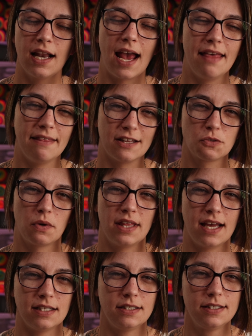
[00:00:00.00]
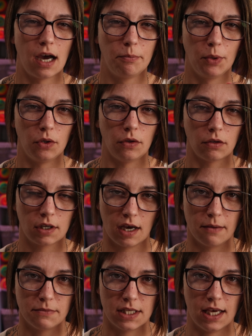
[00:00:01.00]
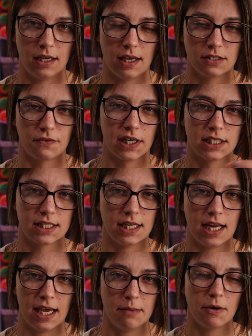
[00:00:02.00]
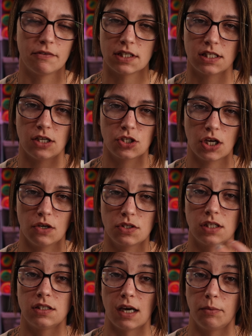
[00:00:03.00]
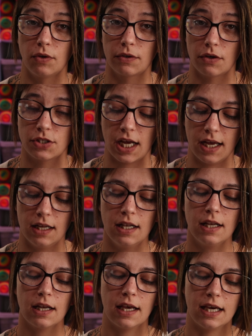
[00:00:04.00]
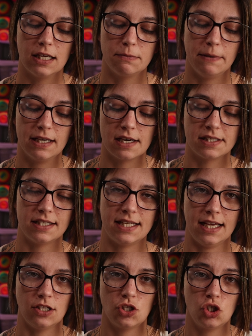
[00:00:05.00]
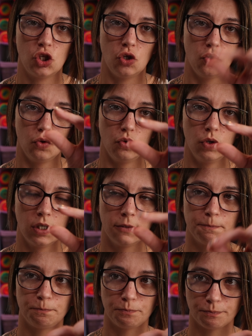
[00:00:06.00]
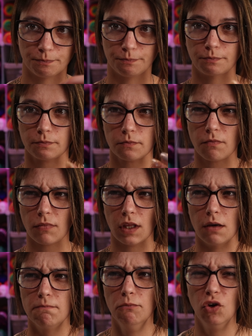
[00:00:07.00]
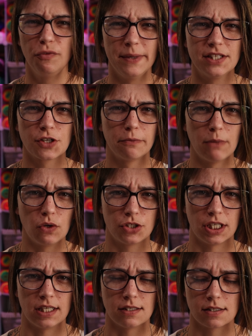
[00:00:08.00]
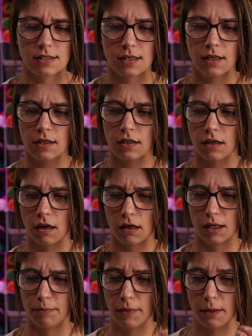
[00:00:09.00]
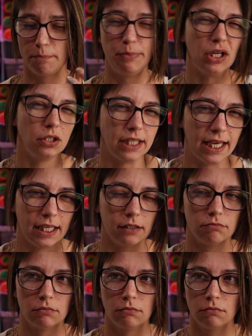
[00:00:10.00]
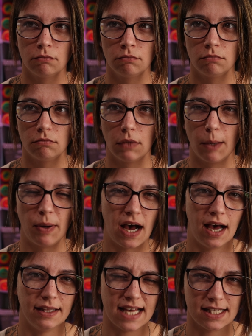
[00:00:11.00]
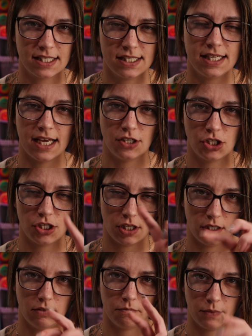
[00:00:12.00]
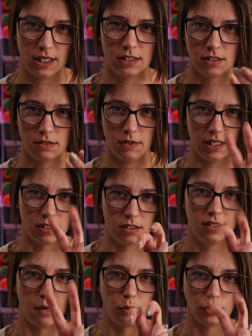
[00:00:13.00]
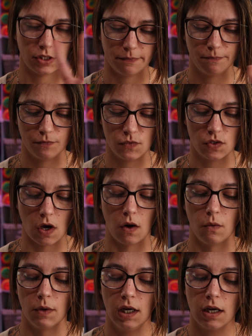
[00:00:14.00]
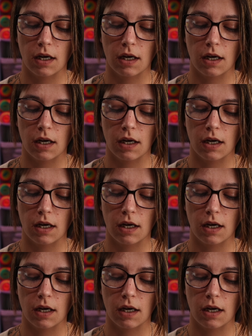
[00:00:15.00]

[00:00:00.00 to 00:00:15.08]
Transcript: And that's where that double comes in. As far as the name of the stitch goes, the double crochet is because it takes 2 movements or motions, or building upon that stitch it's doubled. So